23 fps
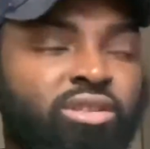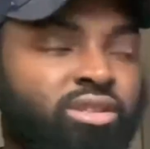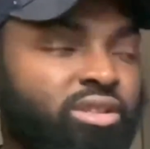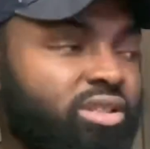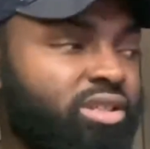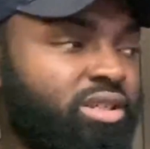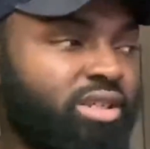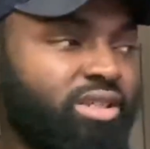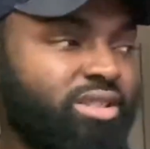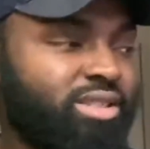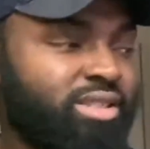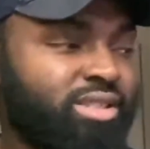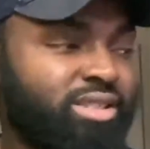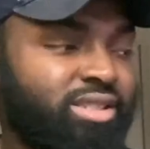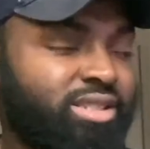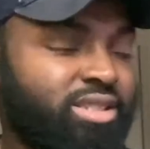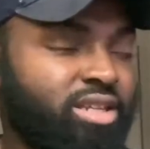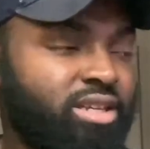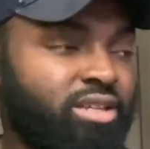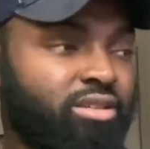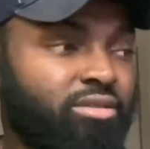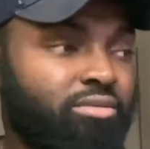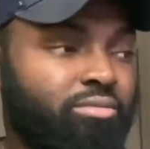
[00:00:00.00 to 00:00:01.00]
It's
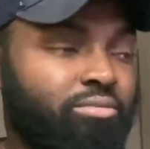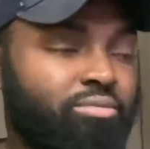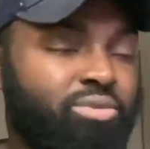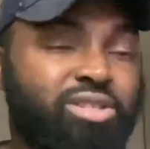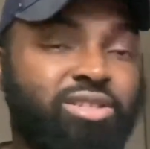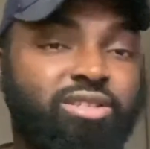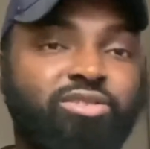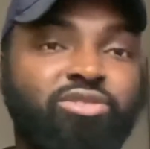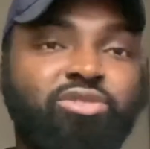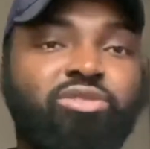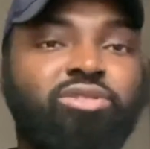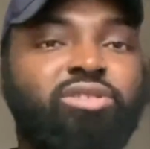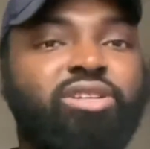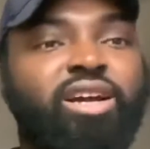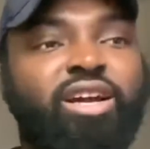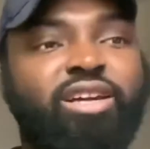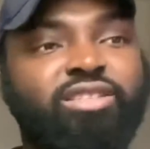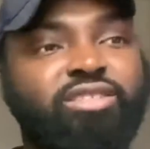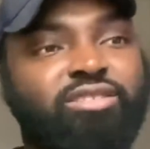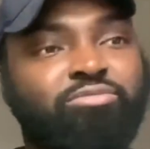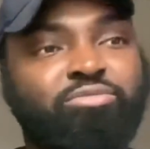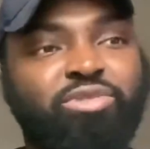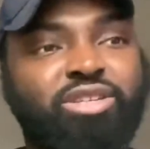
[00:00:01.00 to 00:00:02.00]
insane. Please, you
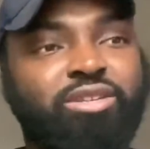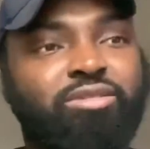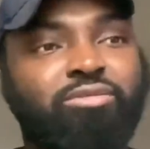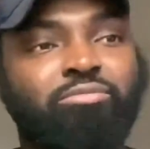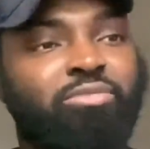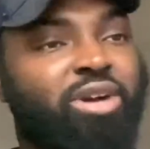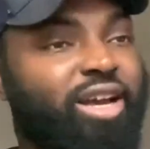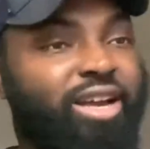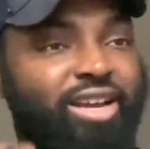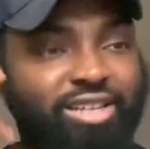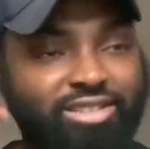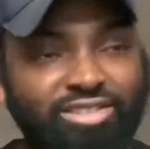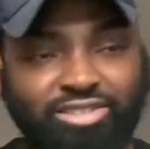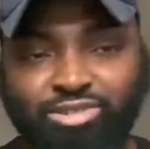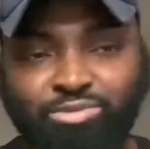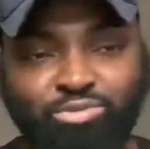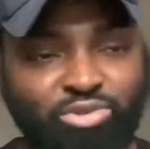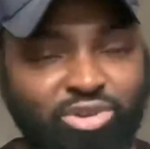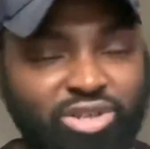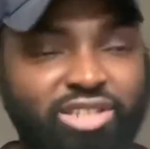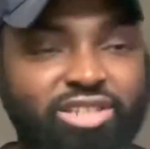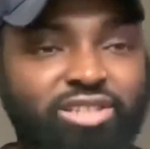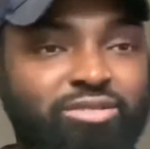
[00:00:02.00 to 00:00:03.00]
guys, me, my head is
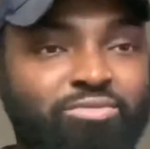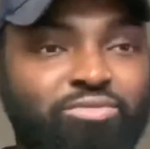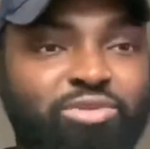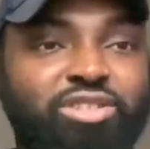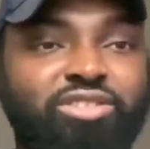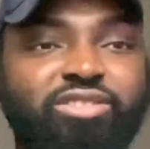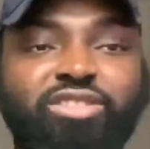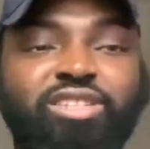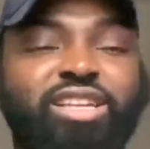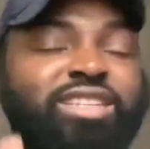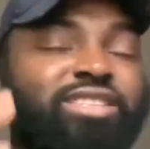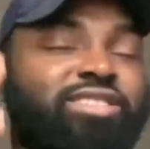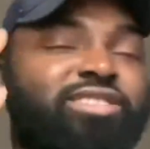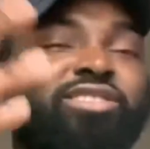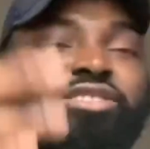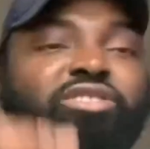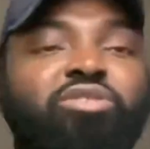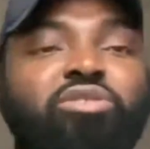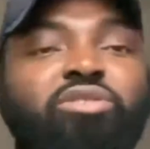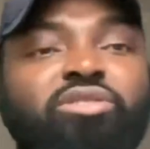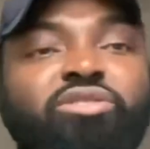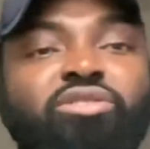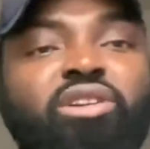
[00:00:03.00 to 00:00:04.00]
boiling. Please, let's discuss.